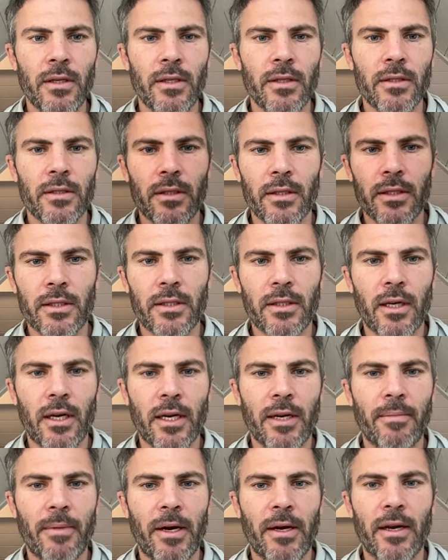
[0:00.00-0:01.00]
So let's
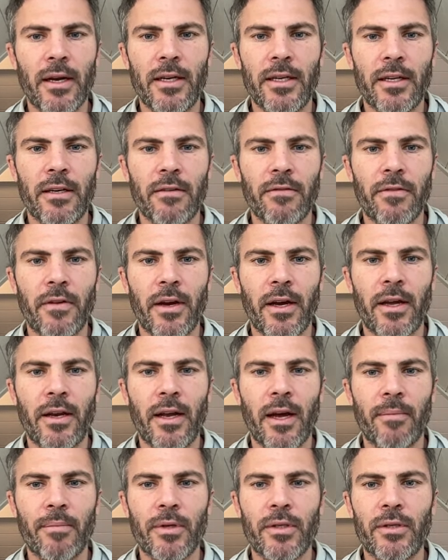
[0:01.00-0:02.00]
talk about identifying
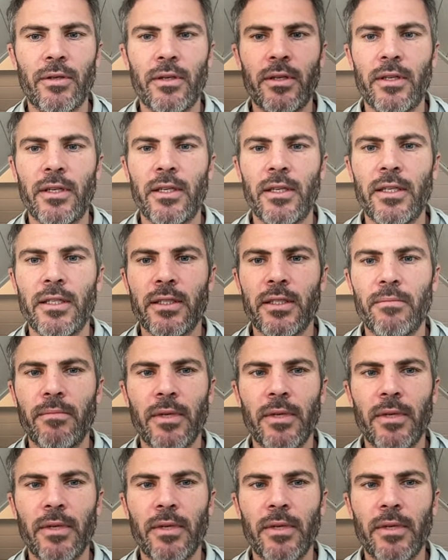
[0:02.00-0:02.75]
opportunities and